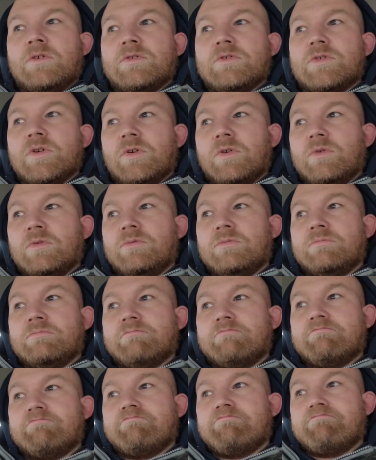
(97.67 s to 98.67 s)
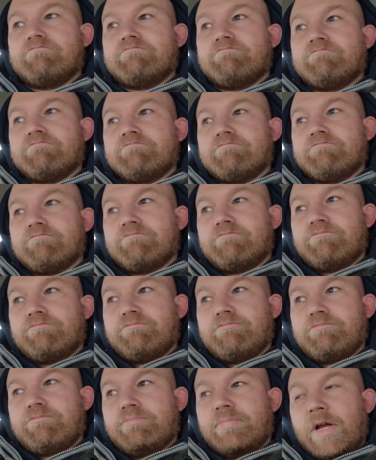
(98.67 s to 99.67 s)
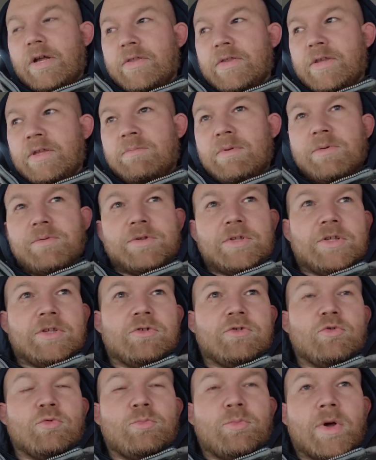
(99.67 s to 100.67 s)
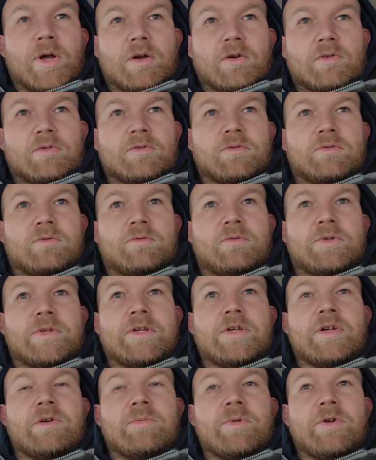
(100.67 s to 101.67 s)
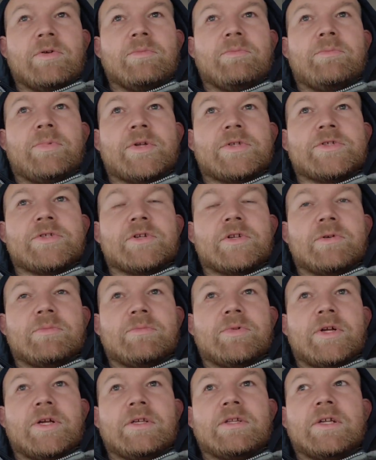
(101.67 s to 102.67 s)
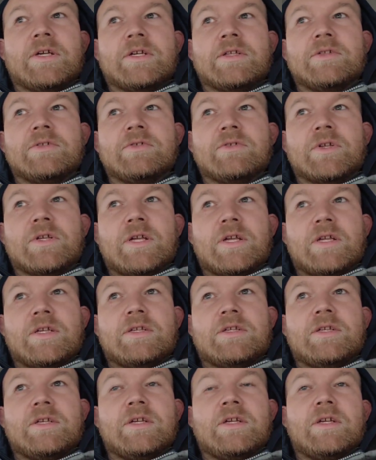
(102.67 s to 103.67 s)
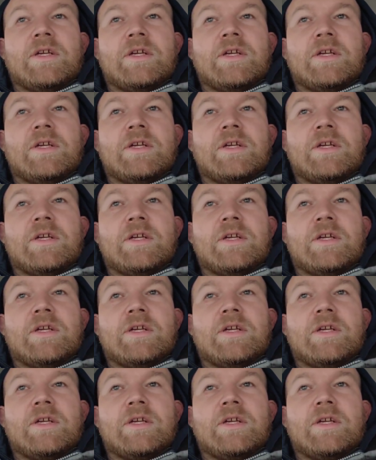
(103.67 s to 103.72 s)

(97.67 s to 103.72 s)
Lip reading: So I think people need to do better when they come here and bitch and complain like a little kid